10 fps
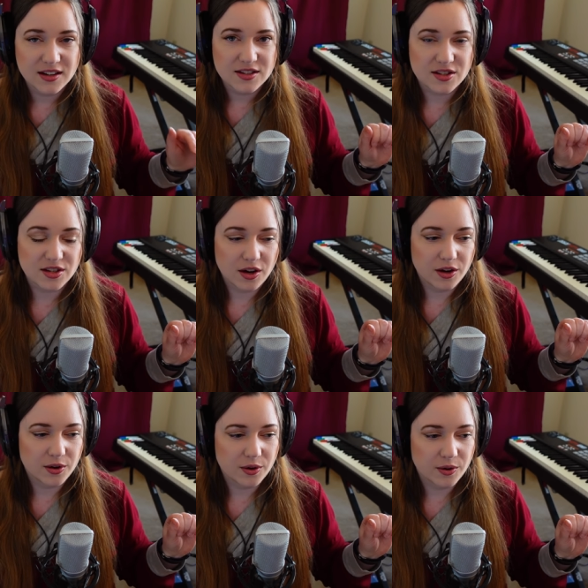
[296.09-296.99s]

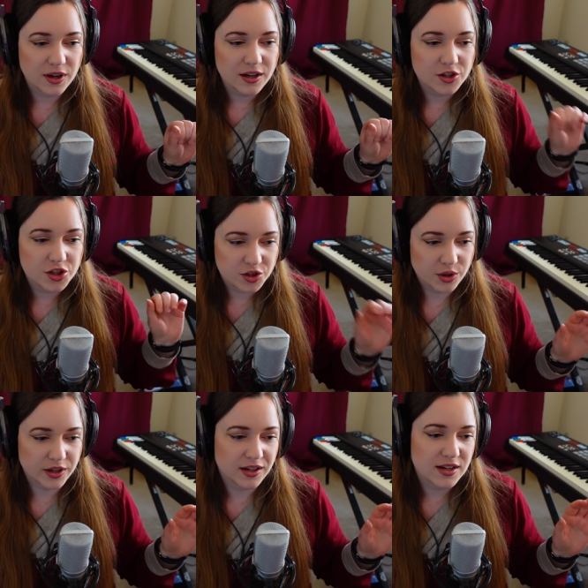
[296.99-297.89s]
So,
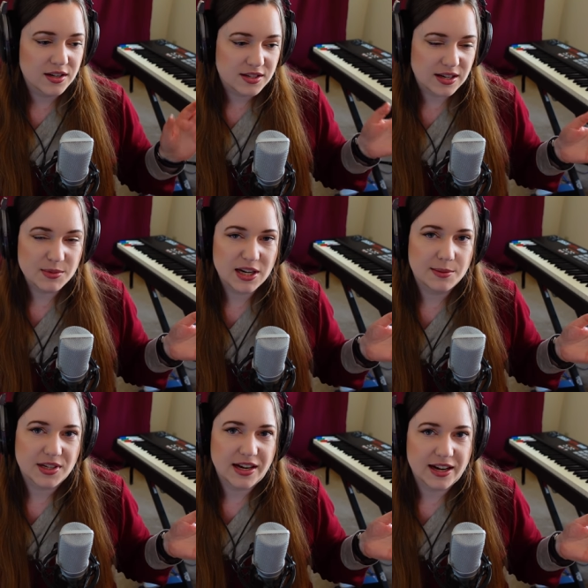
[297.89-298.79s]
sure,
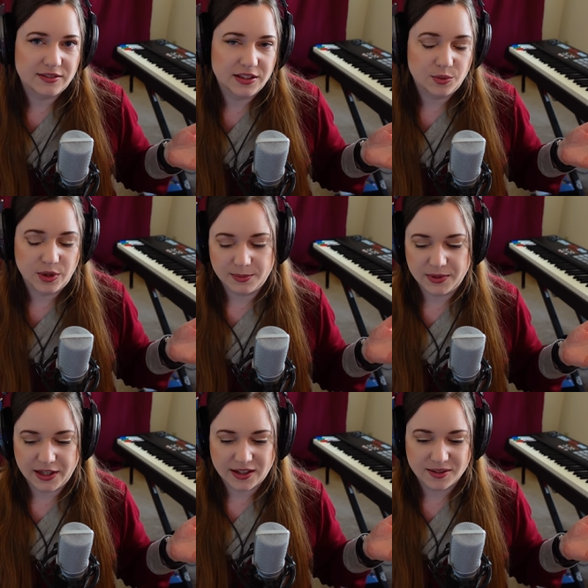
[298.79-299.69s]
sometimes I have it where I'm
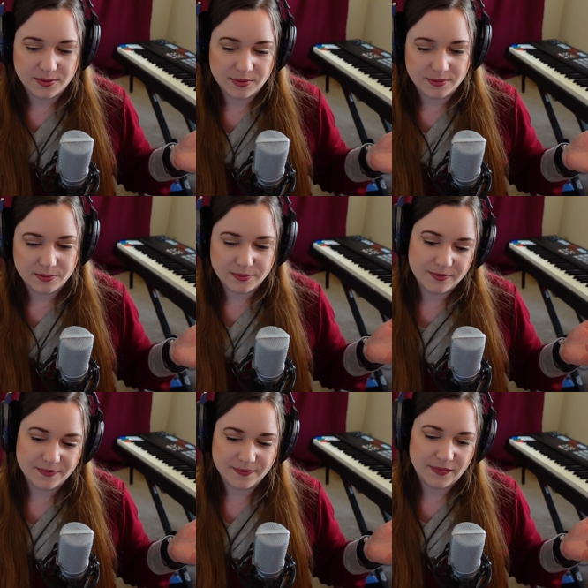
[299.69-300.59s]
like,
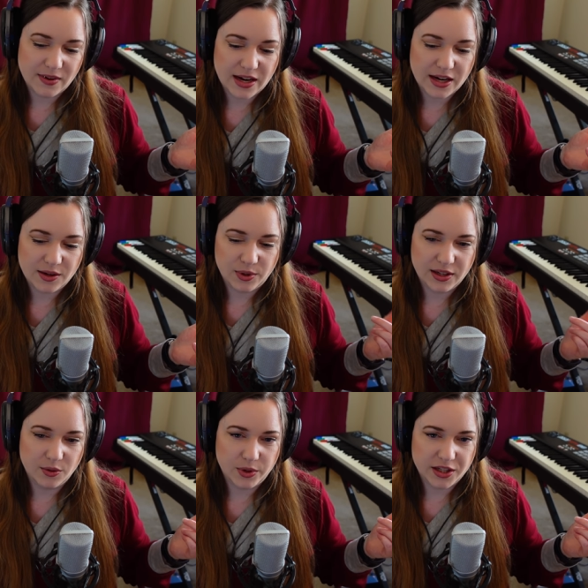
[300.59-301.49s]
mm, I
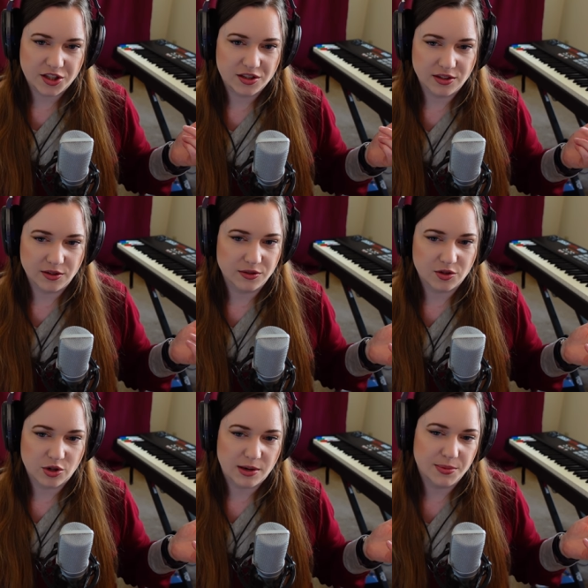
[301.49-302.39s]
really wish, you know, the
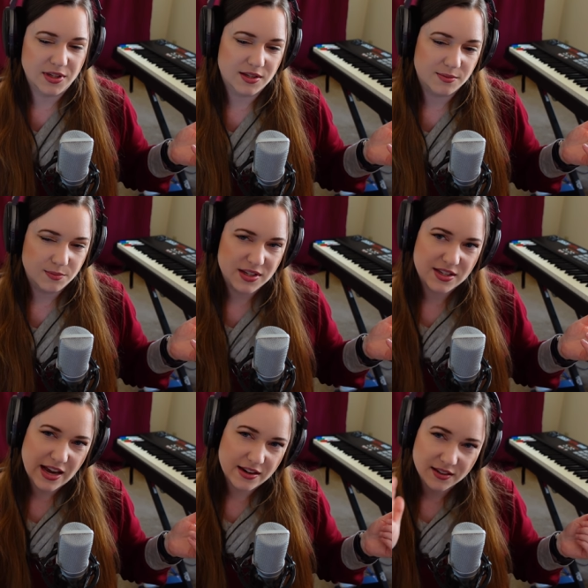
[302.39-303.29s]
trumpets
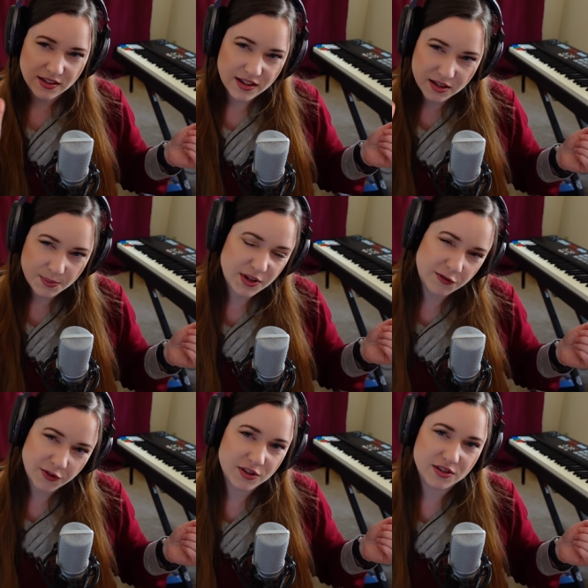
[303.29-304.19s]
set a little bit
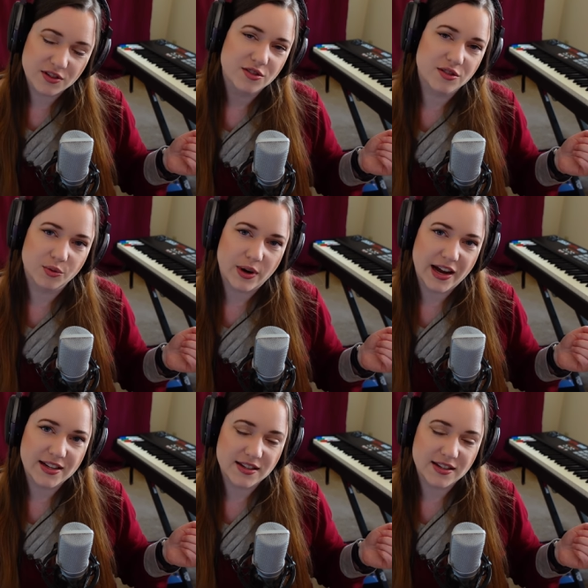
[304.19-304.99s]
further to the right.